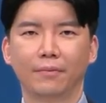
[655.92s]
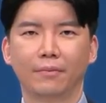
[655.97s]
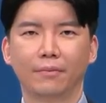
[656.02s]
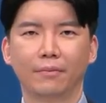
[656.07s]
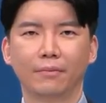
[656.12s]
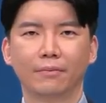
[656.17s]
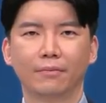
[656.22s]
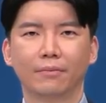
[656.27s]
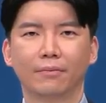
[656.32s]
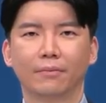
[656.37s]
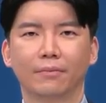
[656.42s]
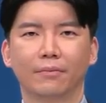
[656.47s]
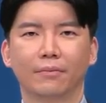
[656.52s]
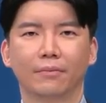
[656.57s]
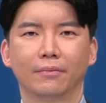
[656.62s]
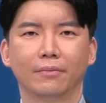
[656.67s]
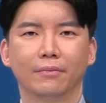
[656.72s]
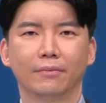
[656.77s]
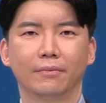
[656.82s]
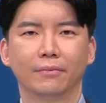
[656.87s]

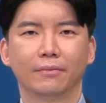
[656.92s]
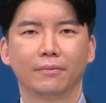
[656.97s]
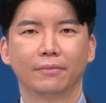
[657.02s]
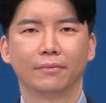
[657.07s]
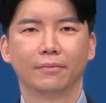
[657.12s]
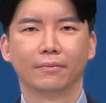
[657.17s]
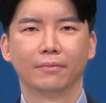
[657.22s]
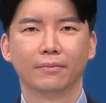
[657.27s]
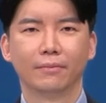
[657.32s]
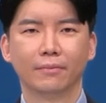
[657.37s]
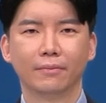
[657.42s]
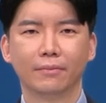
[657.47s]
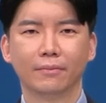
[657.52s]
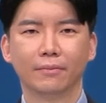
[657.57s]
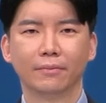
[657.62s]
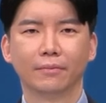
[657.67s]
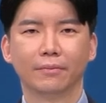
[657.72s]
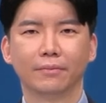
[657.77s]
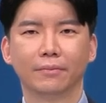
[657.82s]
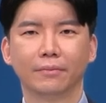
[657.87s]

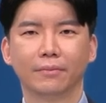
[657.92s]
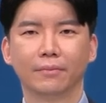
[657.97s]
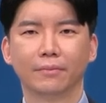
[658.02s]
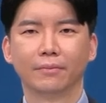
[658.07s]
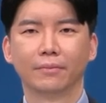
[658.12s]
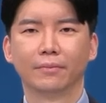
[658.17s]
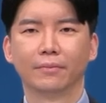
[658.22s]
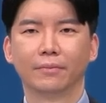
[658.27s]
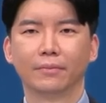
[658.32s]
Nobody speaks.